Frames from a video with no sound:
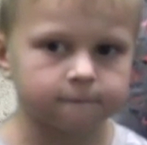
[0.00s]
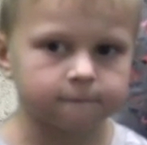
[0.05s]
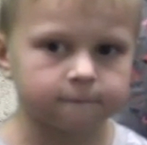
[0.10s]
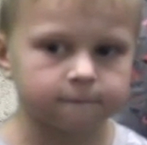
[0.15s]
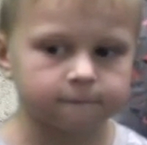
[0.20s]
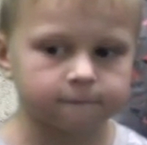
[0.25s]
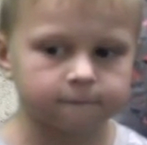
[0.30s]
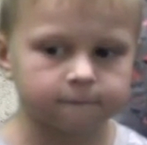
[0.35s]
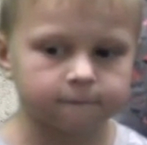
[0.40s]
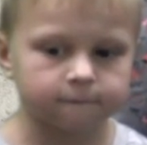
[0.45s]

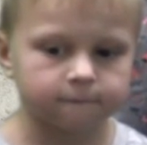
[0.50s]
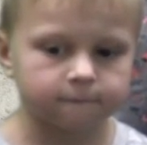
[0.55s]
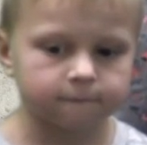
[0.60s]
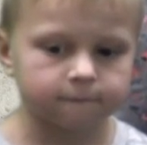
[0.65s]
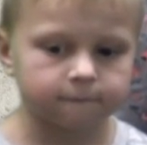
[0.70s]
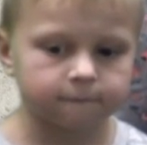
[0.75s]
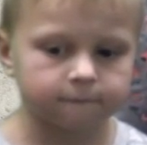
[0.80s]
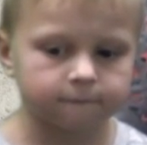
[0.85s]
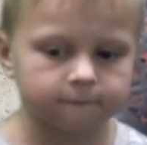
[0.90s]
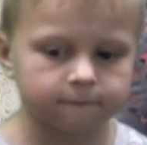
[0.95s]

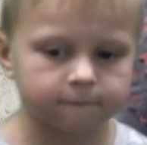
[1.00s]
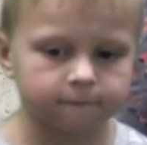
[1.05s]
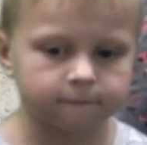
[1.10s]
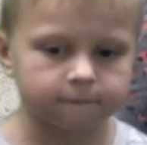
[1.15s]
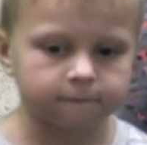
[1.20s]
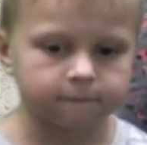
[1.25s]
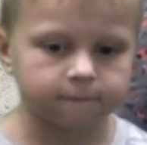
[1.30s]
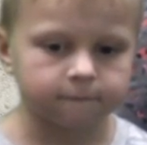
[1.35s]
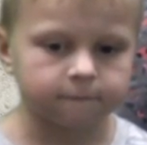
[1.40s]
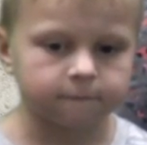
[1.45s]

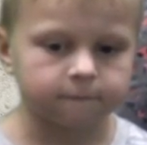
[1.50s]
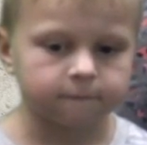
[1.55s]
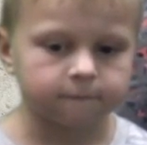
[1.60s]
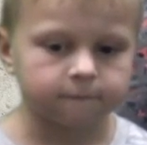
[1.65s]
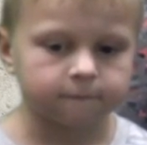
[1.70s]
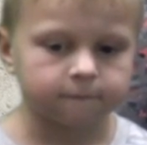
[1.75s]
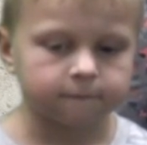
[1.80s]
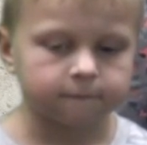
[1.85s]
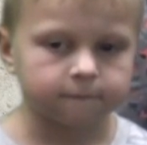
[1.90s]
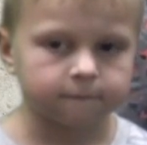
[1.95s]

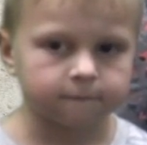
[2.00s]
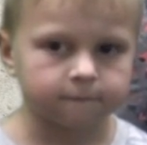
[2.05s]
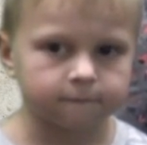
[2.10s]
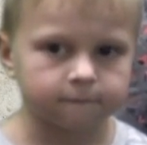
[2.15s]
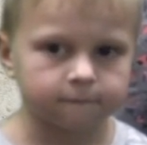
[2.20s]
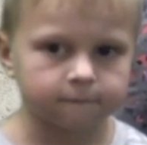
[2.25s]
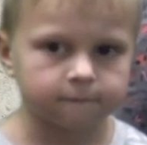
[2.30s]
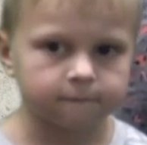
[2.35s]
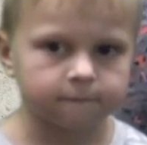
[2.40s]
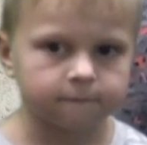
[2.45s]

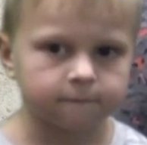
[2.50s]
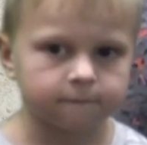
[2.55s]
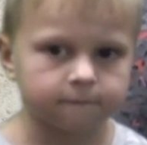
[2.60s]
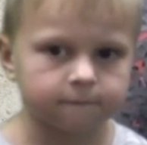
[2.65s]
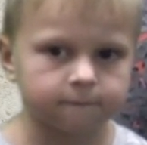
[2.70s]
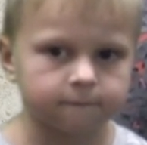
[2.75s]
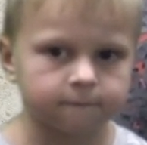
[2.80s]
This person isn't speaking.